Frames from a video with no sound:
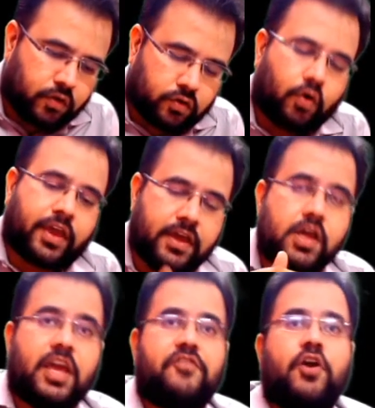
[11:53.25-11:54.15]
okay,
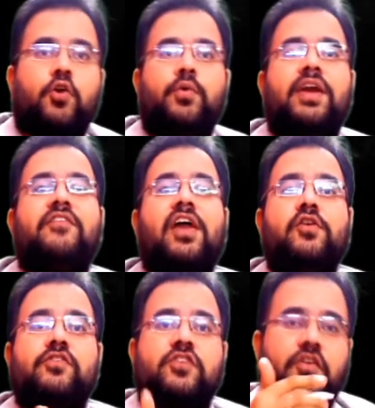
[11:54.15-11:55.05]
if you are doing a
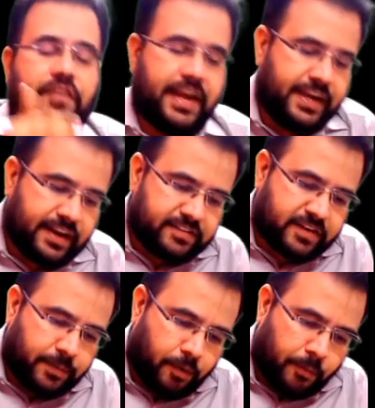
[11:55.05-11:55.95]
valuation of
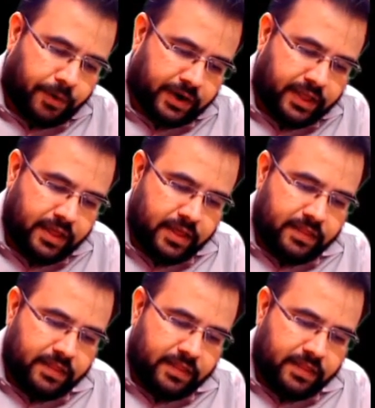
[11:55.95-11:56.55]
interested property,